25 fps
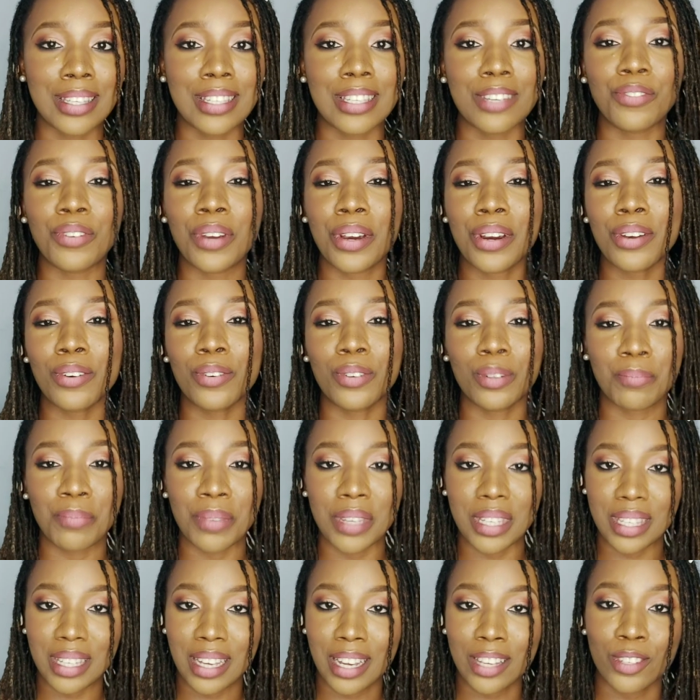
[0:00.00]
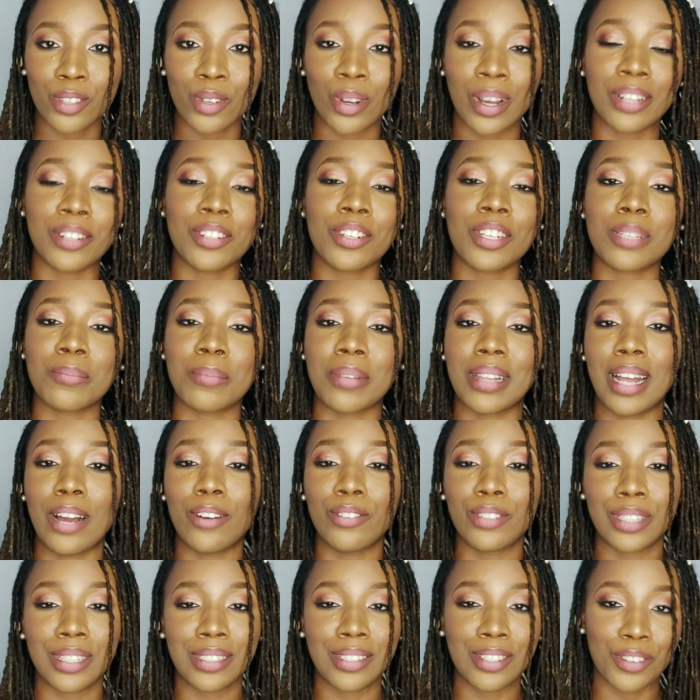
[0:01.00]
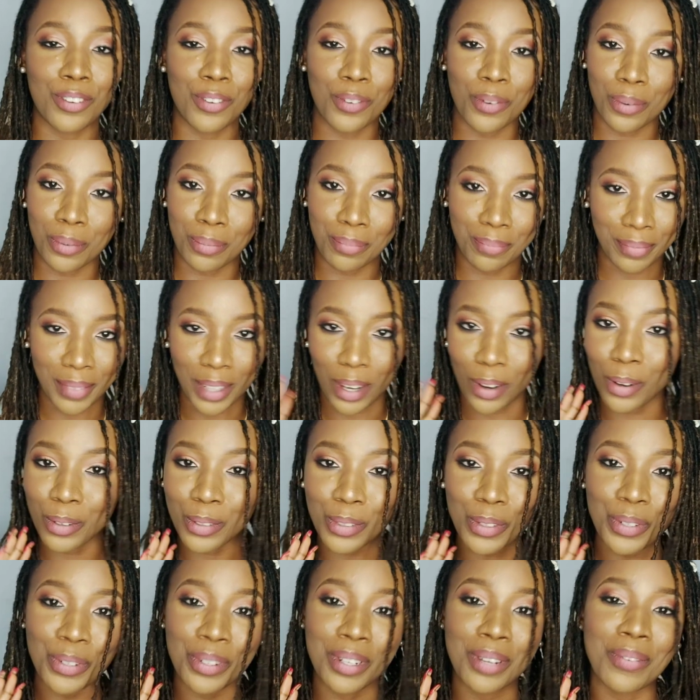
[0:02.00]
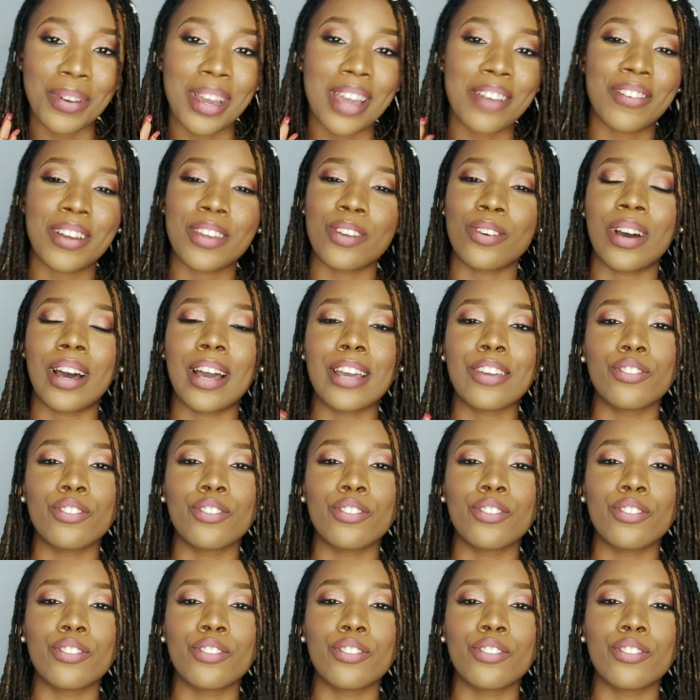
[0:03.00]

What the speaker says: It's a very good business. You can just be lounging in your country, wherever you are.